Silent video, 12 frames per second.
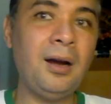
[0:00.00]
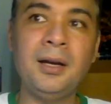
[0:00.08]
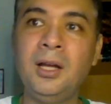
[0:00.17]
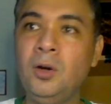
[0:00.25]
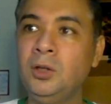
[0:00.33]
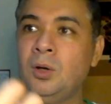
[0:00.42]
Are they
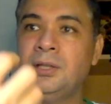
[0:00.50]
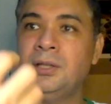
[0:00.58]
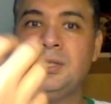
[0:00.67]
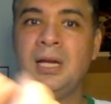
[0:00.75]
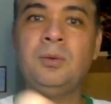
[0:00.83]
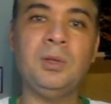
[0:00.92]
going to
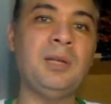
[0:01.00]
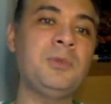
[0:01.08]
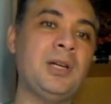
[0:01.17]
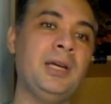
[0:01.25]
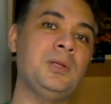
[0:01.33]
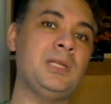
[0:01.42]
understand what I'm
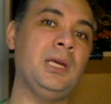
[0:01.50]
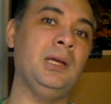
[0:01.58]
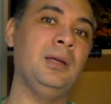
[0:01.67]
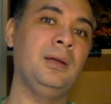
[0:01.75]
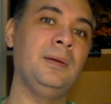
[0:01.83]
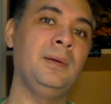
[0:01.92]
trying to
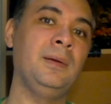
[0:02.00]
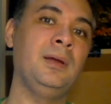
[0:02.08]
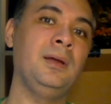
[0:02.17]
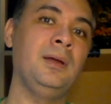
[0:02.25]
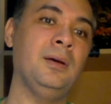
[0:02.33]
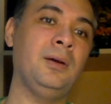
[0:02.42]
say?
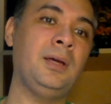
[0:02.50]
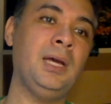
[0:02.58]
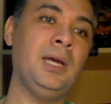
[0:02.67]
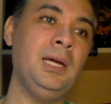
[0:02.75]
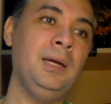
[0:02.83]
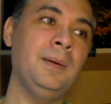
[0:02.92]

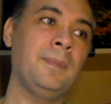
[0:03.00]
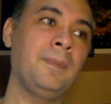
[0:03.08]
Okay?